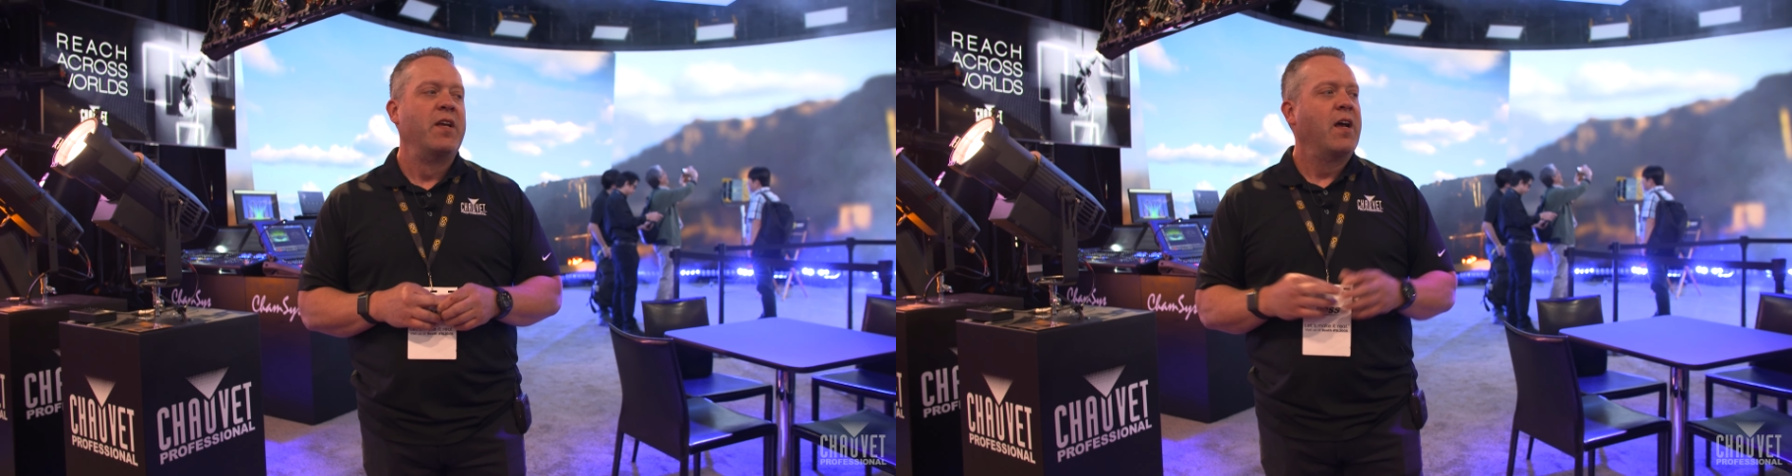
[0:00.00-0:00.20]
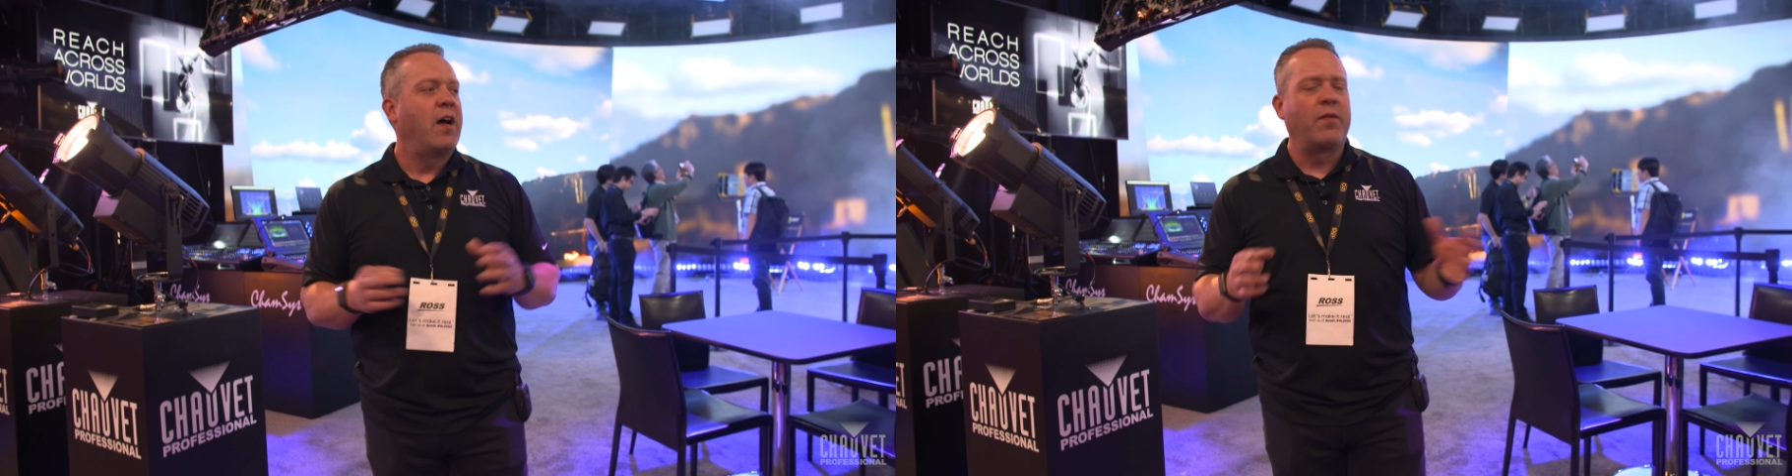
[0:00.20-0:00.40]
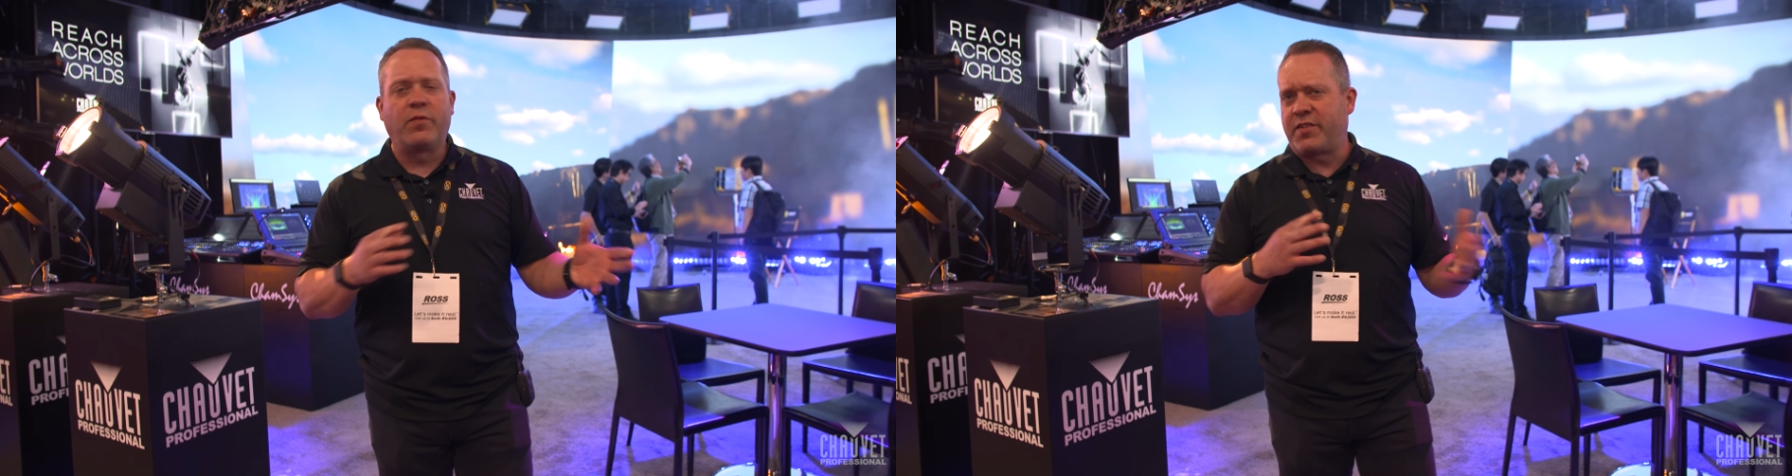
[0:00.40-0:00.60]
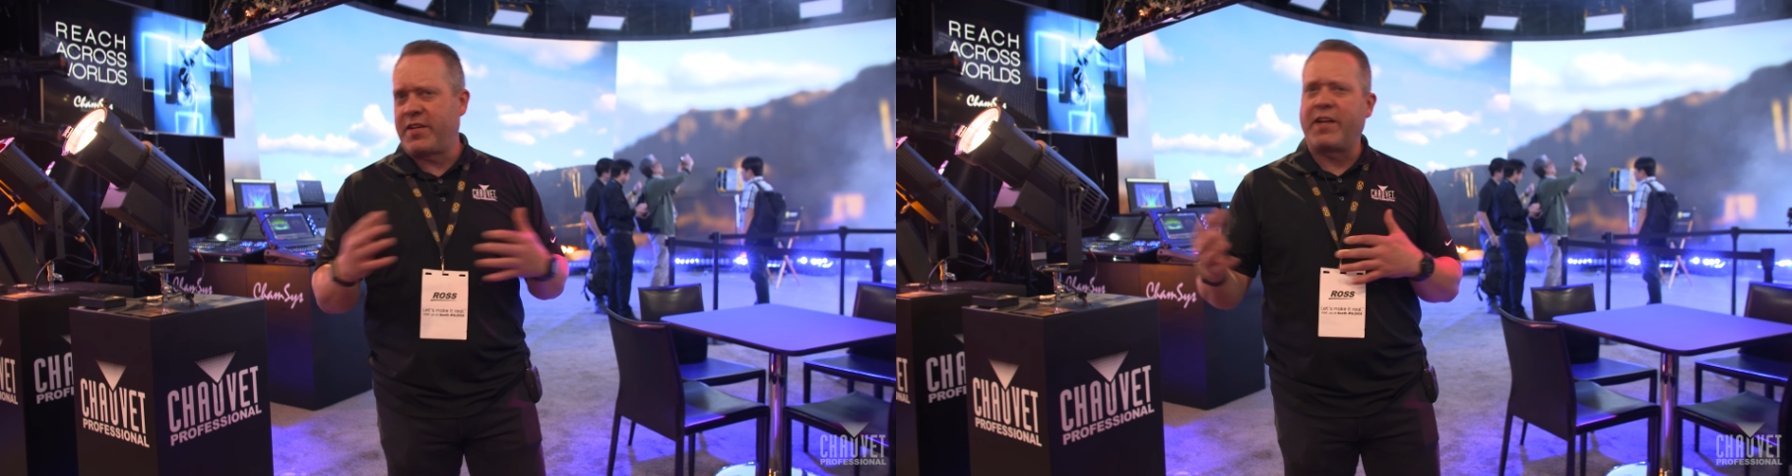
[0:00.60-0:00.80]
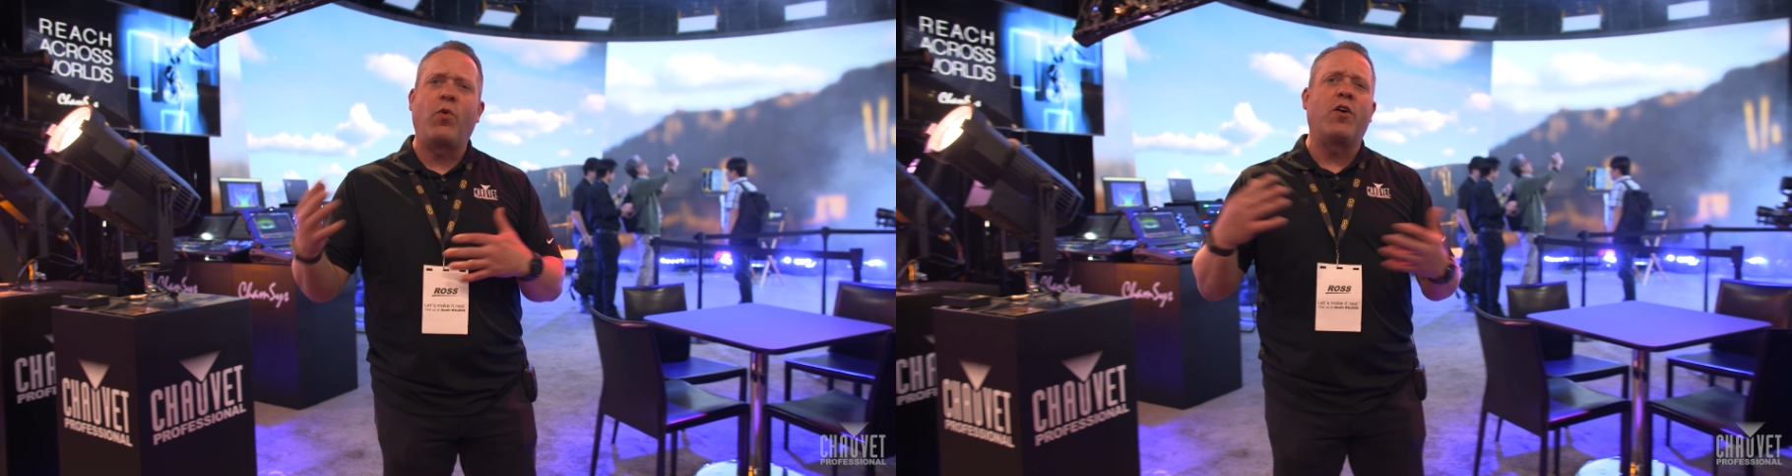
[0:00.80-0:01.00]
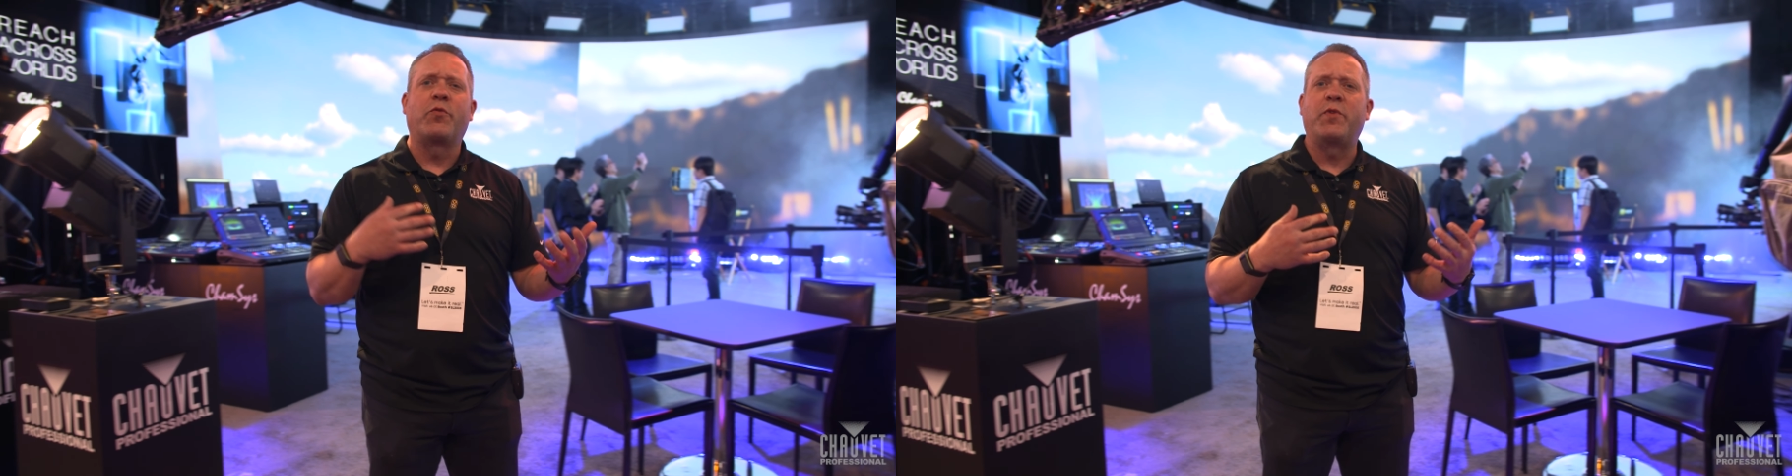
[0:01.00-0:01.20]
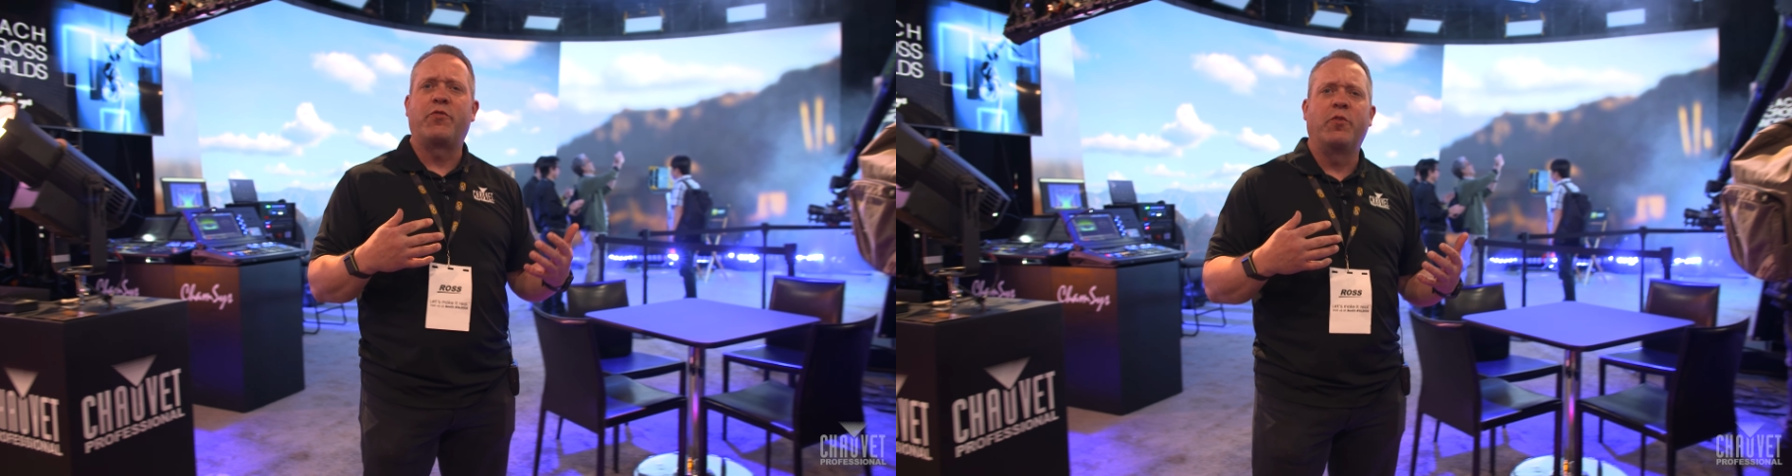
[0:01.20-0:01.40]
Uh, take a walk with me through the